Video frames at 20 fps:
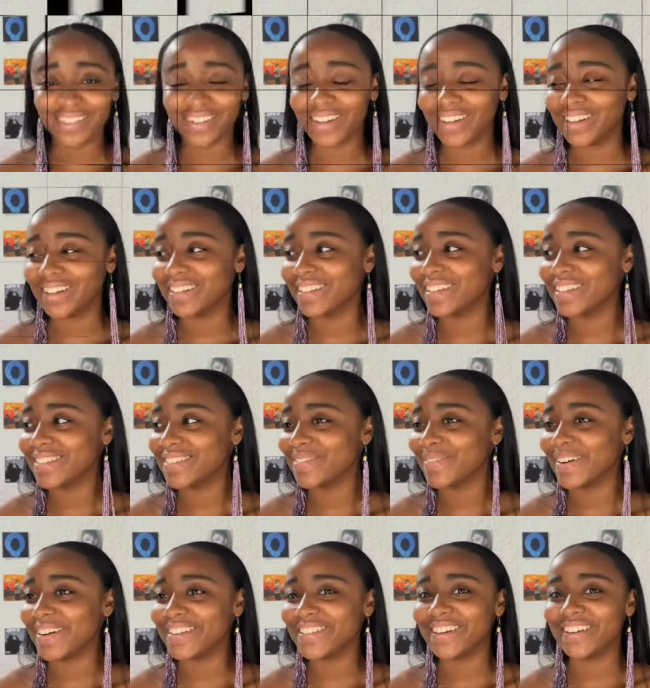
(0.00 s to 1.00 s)
Okay, yeah, that's
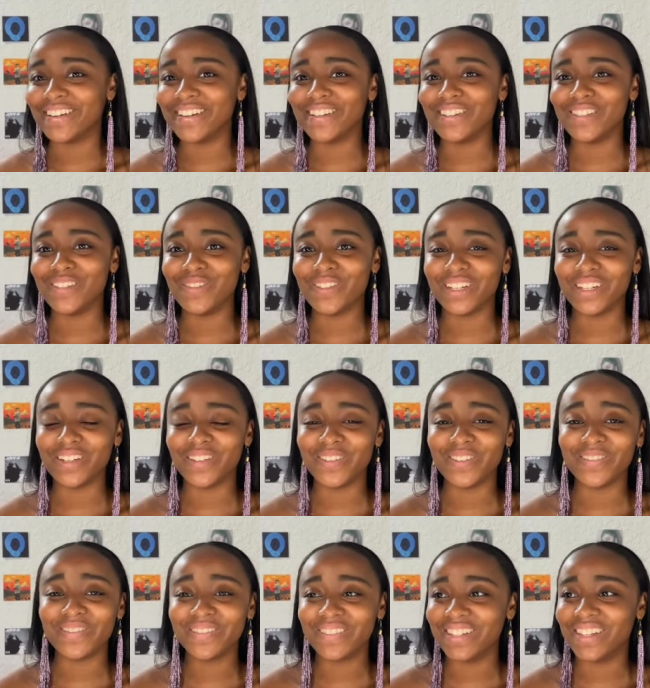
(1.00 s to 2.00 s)
why I started a YouTube channel.
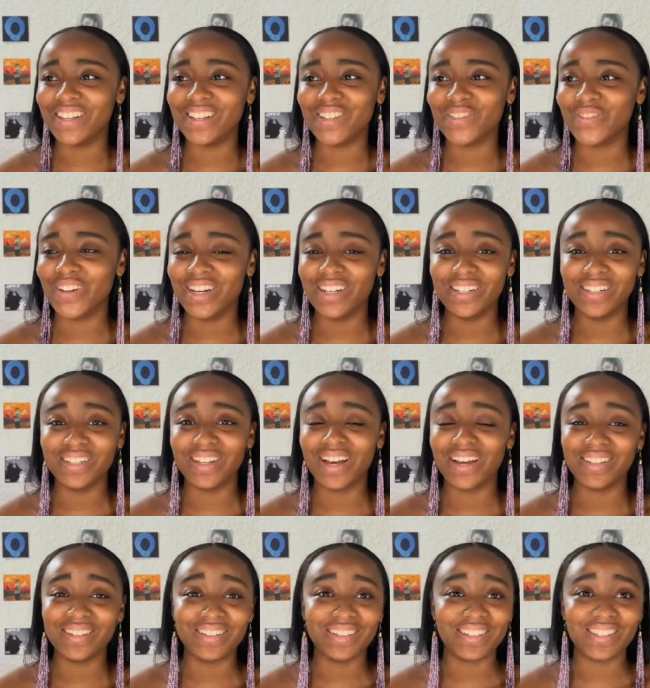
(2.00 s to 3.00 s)
And it's fun.
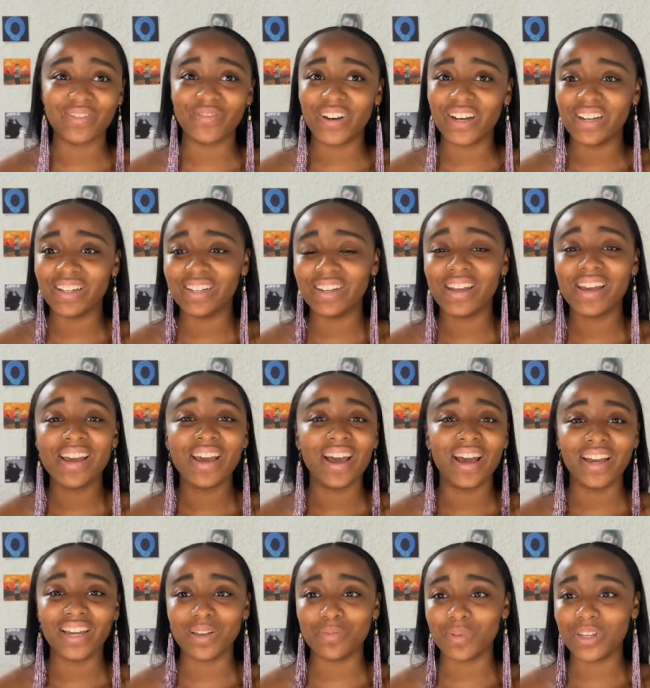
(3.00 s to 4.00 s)
It's fun.
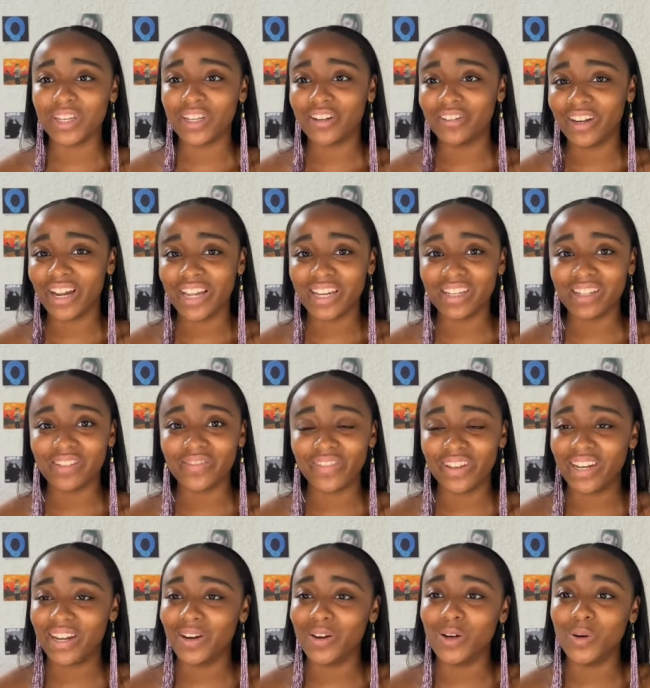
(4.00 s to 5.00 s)
I can be creative,
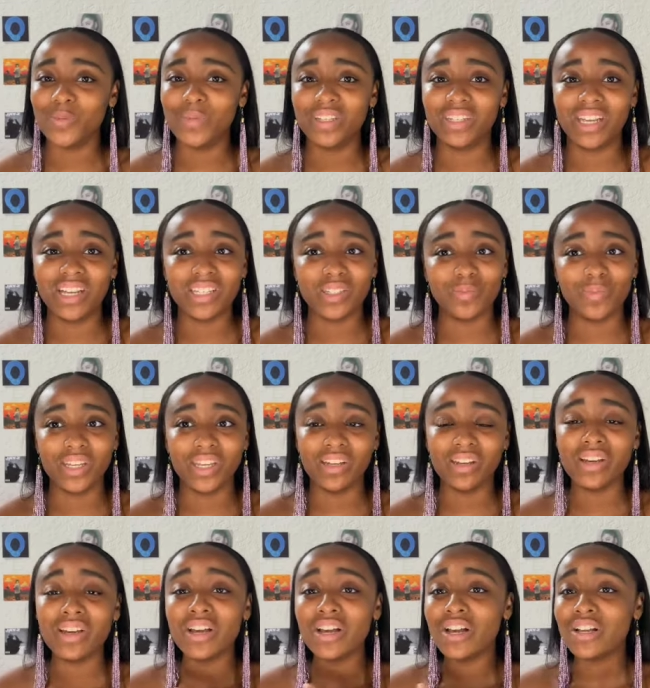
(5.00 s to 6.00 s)
and I hope it takes me
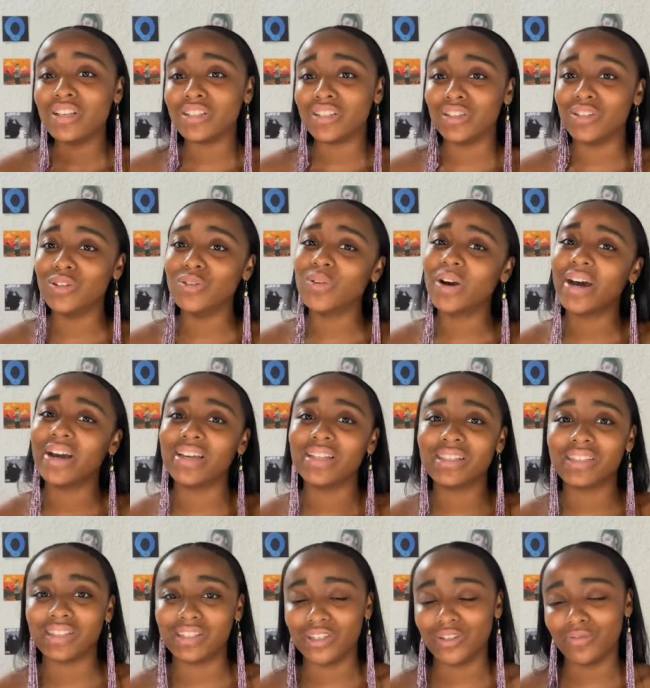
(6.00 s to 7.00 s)
to new heights
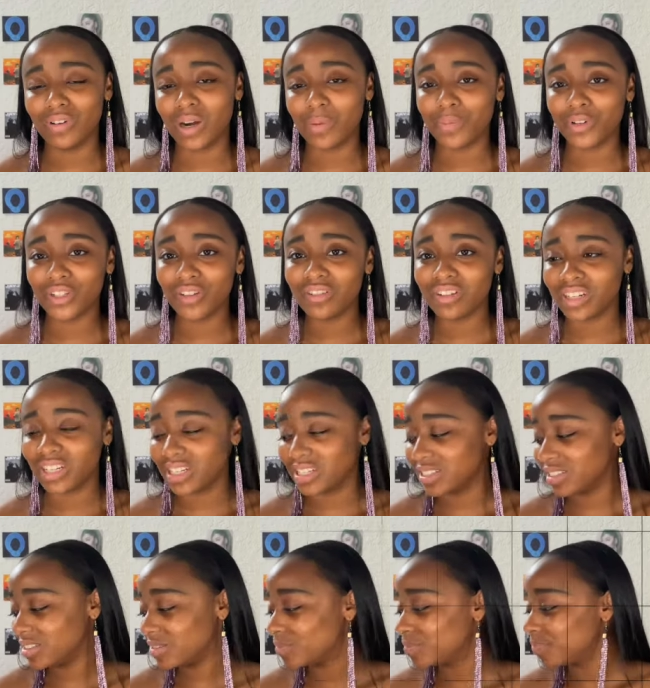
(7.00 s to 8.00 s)
and new
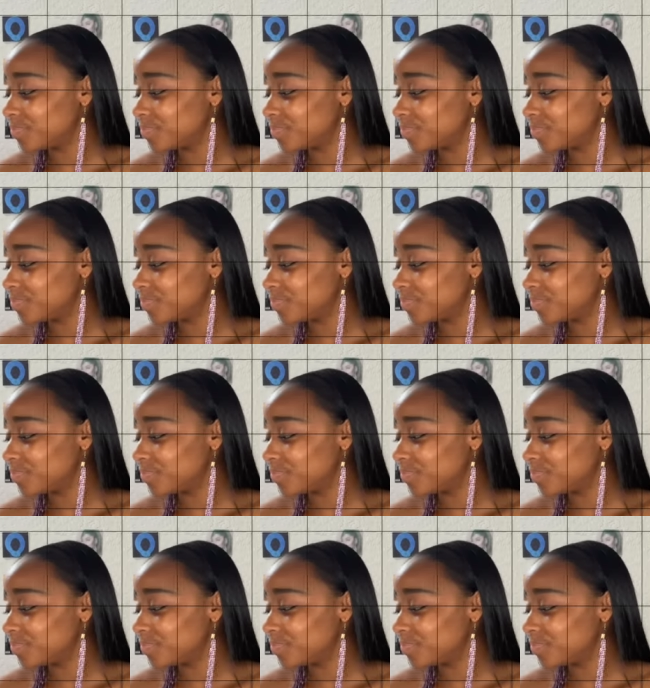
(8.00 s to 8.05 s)
opportunities.